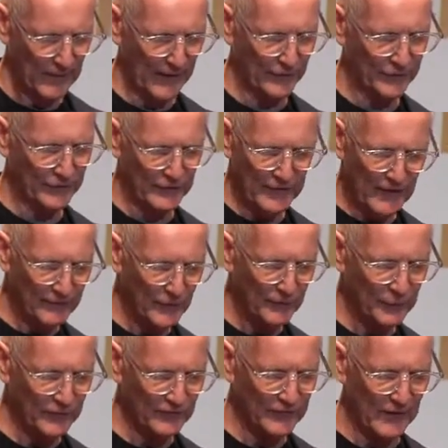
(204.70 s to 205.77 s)
has never
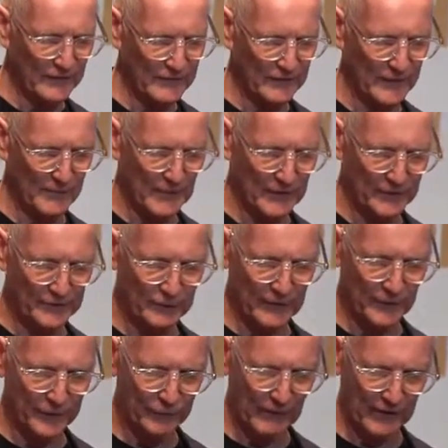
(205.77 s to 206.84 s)
presented a
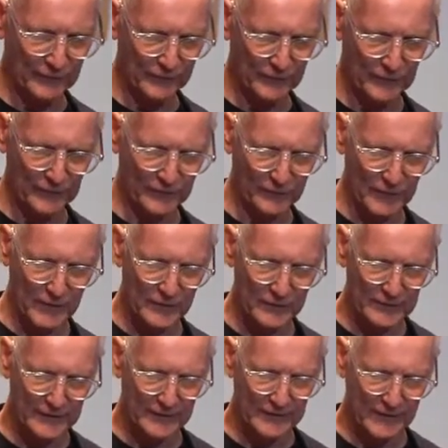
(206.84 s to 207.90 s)
military threat to Israel.
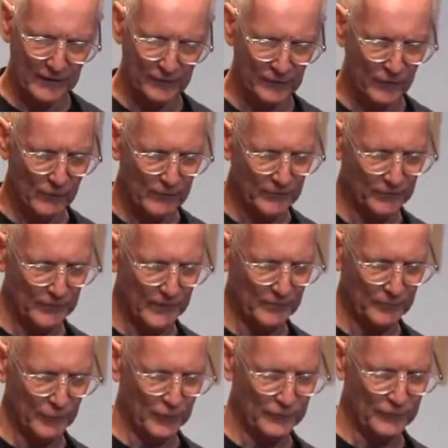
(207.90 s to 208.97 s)
It has always been
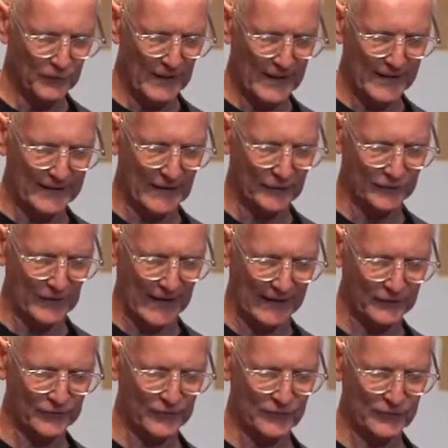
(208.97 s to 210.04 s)
portrayed as an
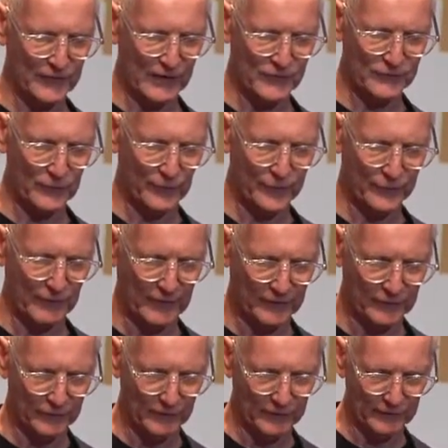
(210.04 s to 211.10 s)
existential
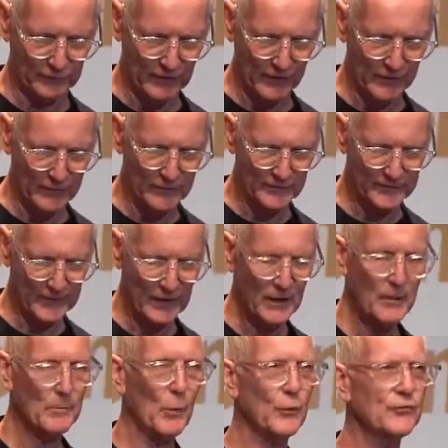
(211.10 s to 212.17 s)
threat to Israel.
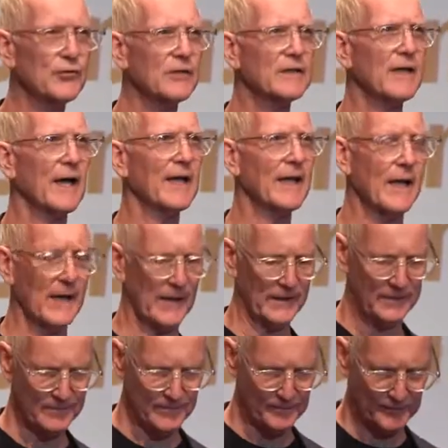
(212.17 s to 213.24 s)
Moshe Dayan,